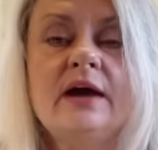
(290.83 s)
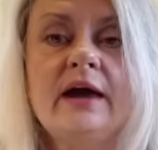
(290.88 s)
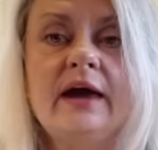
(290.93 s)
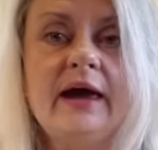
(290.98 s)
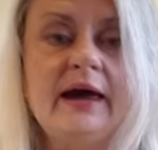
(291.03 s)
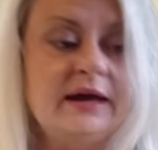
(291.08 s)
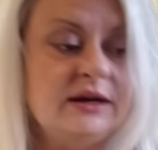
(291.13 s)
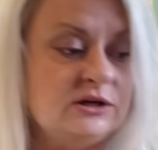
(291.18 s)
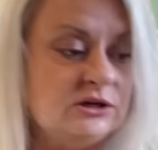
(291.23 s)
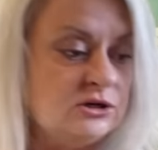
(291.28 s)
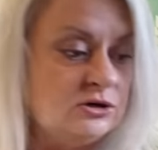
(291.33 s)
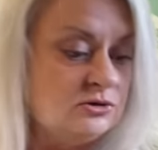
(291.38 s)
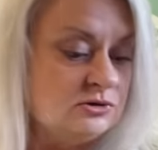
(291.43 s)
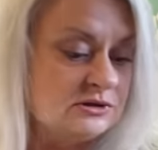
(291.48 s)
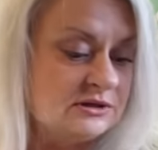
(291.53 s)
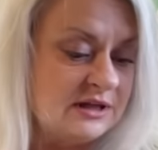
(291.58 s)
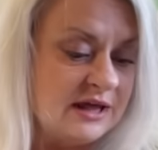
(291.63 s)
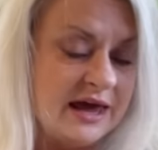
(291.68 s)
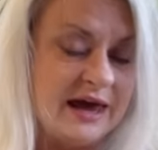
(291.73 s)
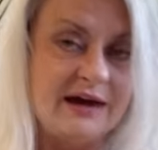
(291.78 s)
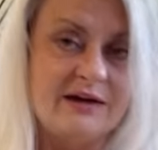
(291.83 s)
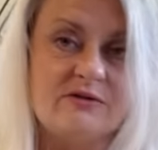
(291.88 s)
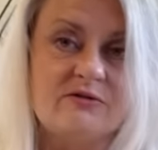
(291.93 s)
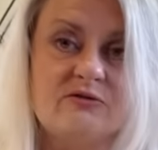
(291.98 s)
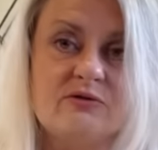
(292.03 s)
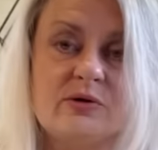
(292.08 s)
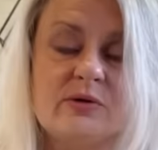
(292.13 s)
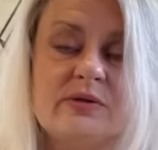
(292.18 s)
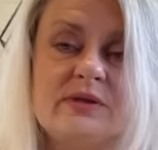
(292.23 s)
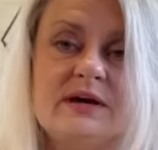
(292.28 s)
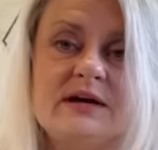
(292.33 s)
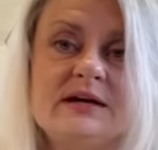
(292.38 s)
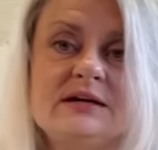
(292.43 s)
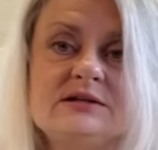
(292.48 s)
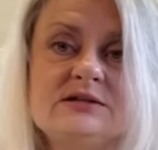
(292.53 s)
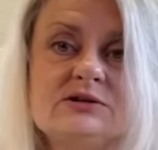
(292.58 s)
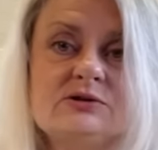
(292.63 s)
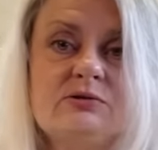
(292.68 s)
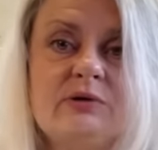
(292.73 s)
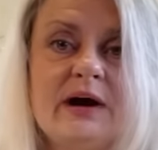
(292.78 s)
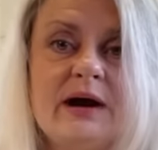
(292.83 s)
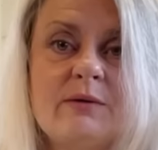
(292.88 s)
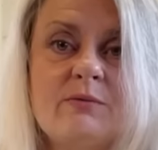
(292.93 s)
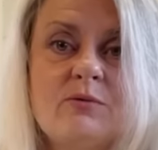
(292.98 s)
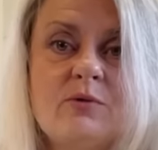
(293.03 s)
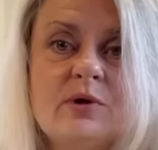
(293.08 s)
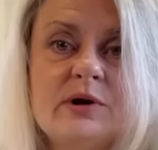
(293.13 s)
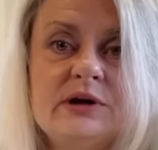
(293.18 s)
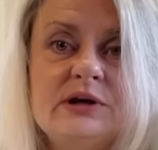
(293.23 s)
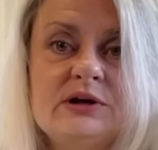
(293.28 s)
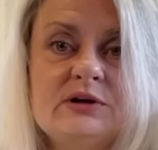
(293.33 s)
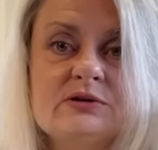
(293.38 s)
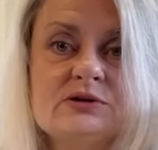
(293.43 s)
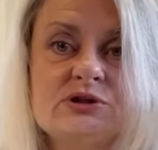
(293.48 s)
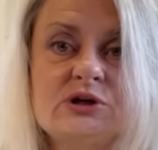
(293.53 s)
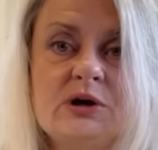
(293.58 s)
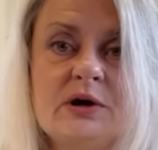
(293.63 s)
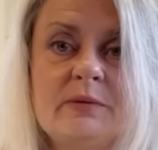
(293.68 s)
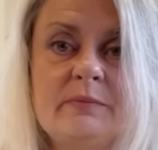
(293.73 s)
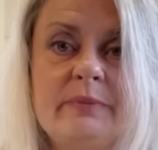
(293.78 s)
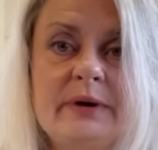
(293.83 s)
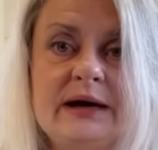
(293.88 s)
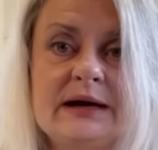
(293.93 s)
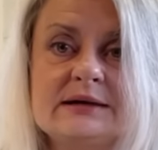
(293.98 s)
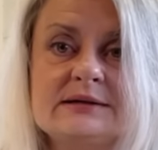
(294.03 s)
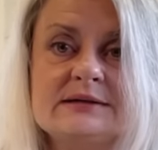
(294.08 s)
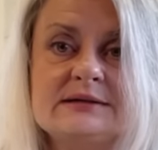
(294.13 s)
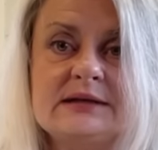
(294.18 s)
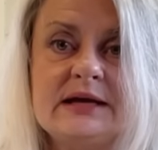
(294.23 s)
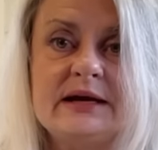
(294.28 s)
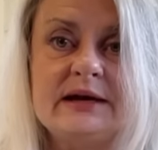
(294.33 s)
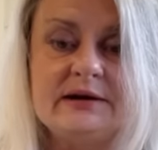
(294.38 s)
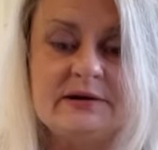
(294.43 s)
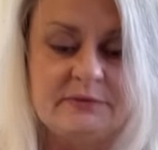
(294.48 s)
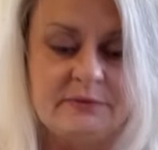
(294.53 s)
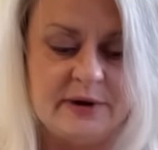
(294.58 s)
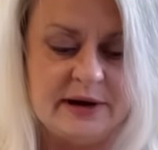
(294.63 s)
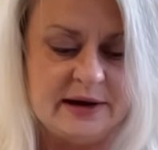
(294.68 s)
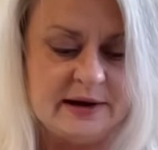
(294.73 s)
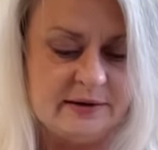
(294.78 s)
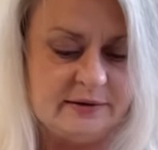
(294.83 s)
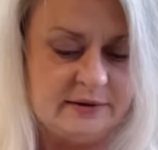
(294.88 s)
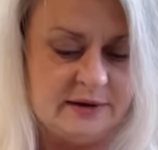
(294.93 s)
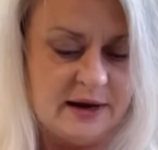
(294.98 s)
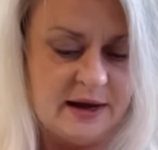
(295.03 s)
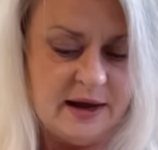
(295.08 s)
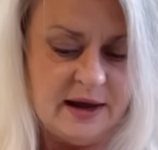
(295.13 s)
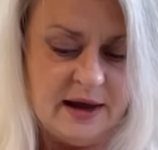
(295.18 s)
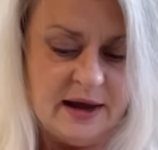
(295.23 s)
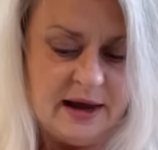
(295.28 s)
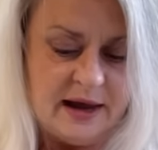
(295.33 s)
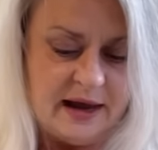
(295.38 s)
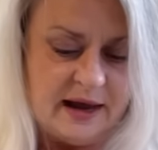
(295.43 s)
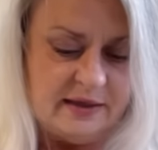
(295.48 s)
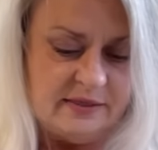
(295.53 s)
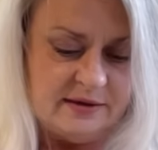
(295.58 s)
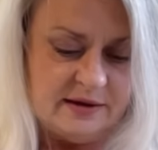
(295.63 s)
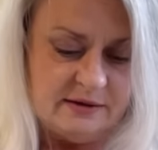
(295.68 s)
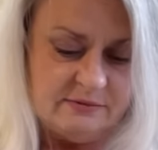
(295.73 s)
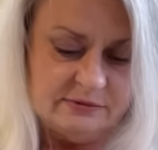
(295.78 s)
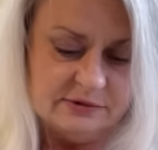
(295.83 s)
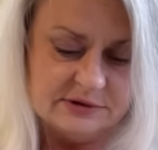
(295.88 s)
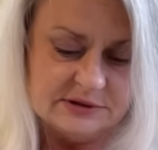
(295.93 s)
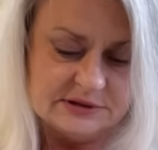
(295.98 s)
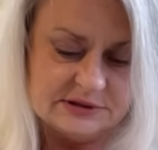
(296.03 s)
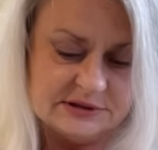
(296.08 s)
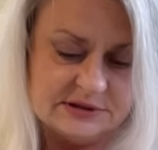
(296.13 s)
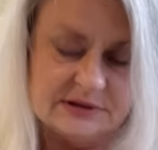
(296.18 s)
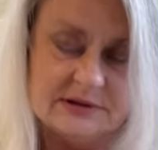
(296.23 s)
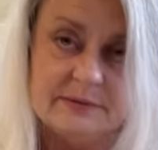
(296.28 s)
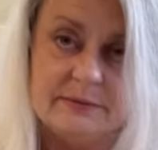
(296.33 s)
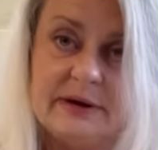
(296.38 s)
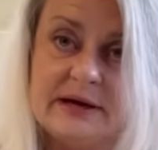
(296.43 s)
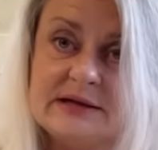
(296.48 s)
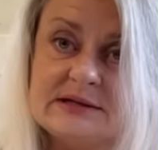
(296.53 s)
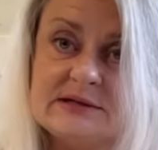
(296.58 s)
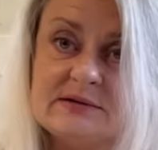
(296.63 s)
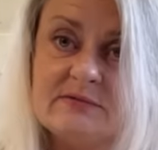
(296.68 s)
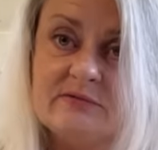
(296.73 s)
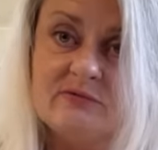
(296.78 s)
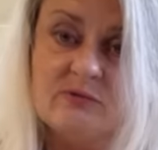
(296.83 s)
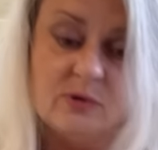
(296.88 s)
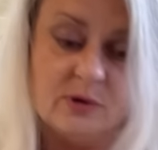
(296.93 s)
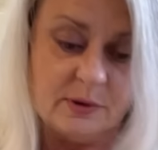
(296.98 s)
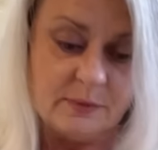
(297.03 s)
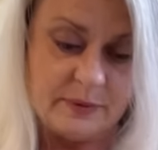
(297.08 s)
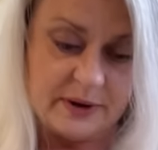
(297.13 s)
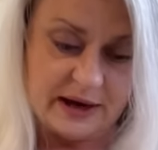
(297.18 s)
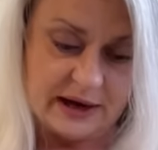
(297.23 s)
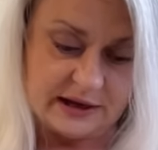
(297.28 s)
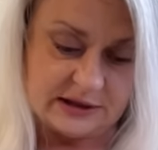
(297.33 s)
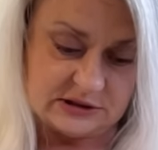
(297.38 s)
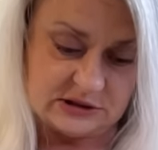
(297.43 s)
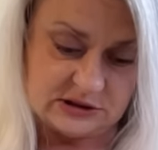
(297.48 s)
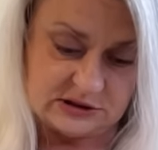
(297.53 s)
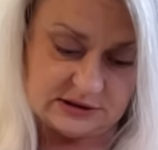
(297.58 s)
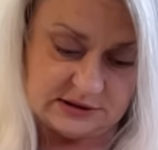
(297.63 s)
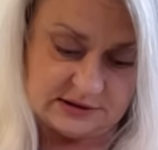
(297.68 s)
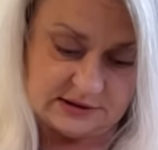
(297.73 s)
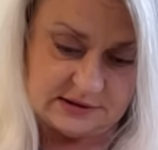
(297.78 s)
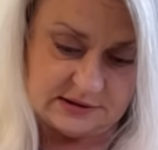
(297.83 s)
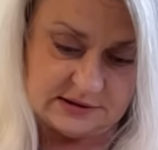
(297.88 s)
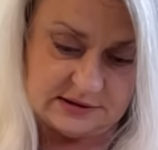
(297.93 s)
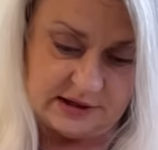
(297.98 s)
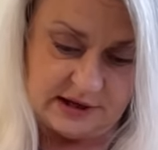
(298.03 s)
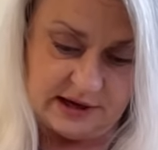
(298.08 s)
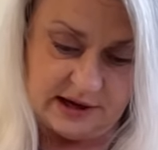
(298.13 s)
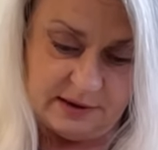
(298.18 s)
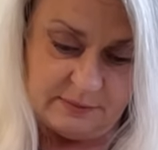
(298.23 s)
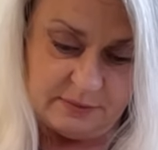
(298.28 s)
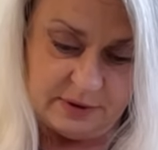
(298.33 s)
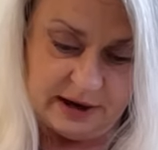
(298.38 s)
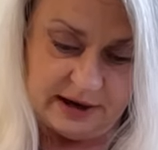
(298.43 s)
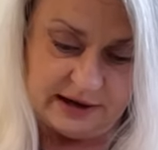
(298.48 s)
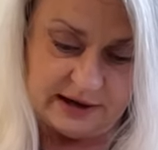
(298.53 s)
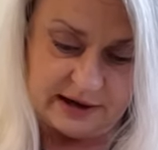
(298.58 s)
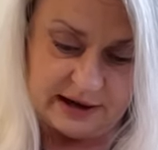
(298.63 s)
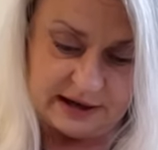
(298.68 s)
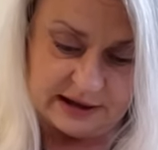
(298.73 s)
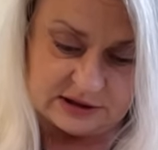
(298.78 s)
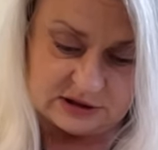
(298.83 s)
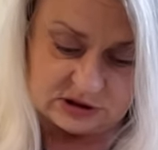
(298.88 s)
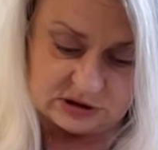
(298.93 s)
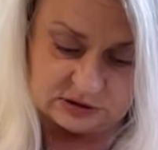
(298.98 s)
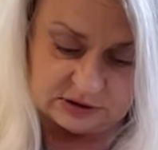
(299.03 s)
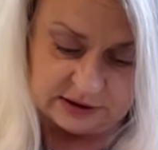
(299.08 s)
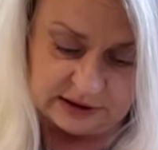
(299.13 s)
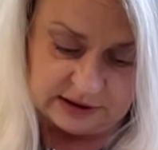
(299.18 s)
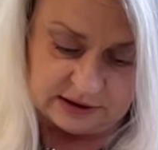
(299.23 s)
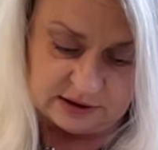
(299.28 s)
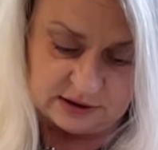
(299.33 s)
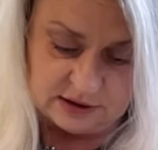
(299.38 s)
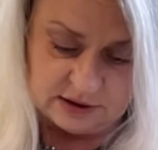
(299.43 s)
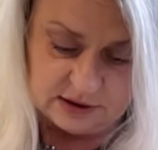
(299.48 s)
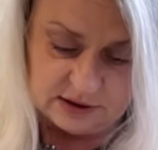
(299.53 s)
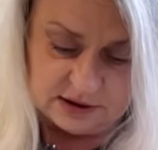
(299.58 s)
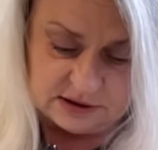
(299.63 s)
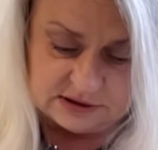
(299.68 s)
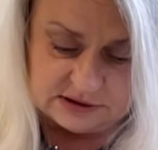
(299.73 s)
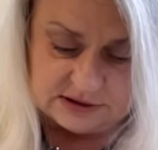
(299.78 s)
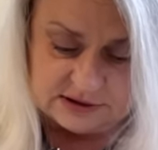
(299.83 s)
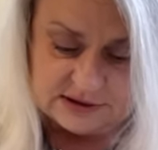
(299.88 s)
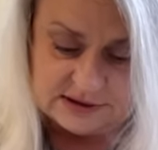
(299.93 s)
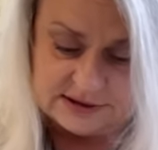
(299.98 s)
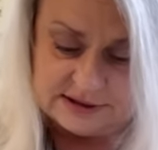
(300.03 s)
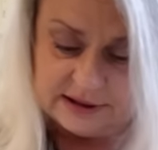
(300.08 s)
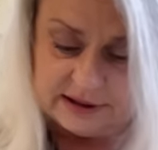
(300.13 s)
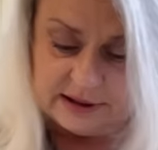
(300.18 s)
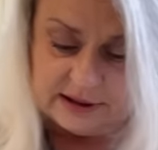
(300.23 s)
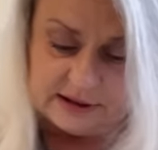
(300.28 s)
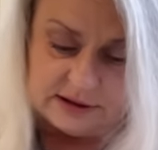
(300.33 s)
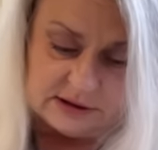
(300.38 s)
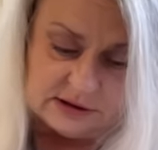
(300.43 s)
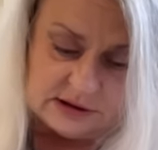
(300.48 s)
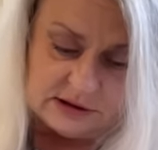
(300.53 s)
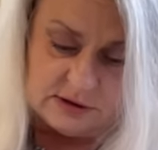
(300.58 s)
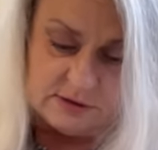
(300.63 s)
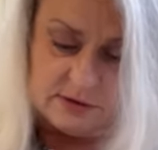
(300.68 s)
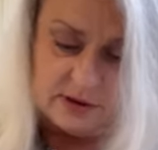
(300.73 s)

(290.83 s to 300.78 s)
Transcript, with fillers: and use that for this. Grab one of your charm packs laying around and then we're just gonna make some four patches. And I might actually just sit and do